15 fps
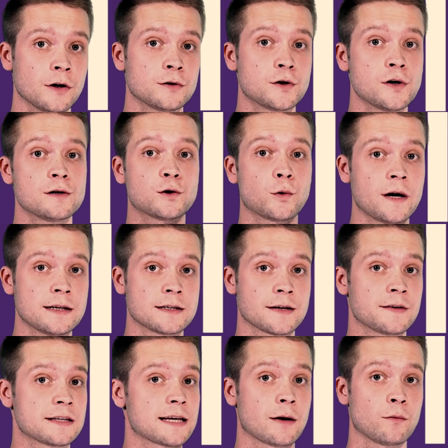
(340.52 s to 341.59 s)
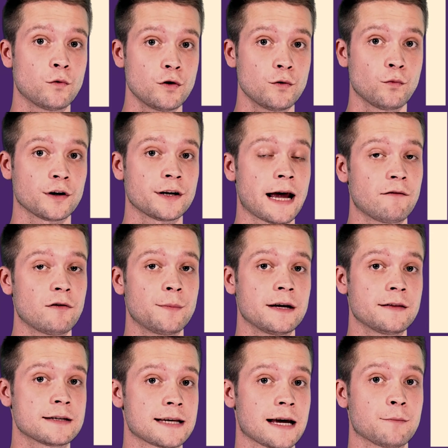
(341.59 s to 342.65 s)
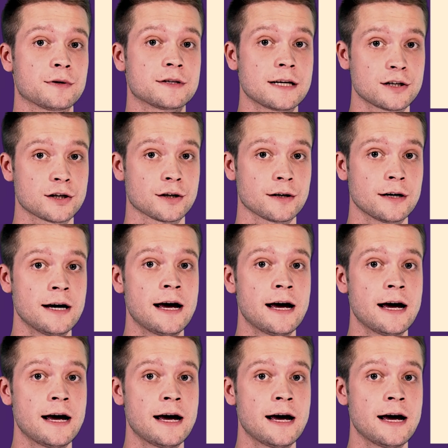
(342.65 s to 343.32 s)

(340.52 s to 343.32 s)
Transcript: Two twins in the same womb will never be in the same position,